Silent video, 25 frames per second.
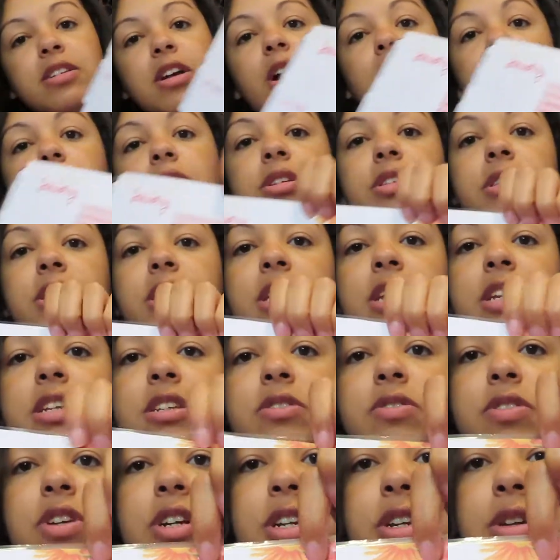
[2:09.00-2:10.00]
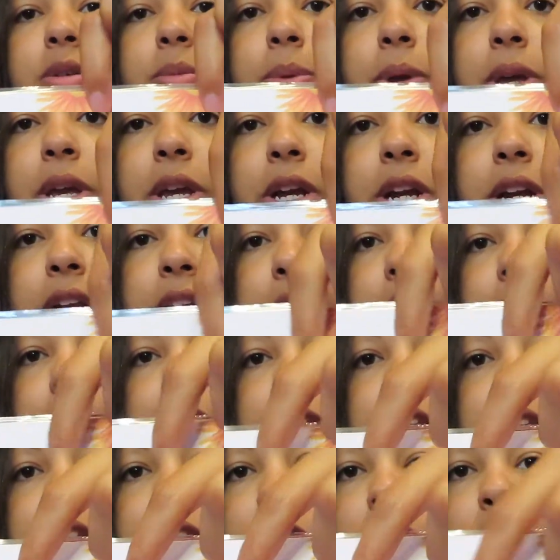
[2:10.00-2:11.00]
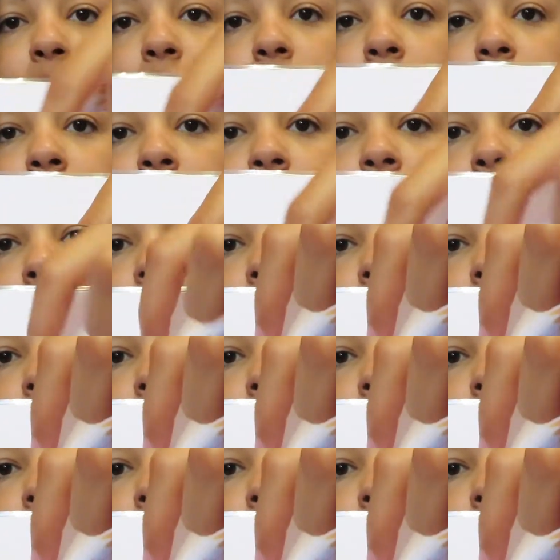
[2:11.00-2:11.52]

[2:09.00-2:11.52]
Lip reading: all the things written up here, and it has little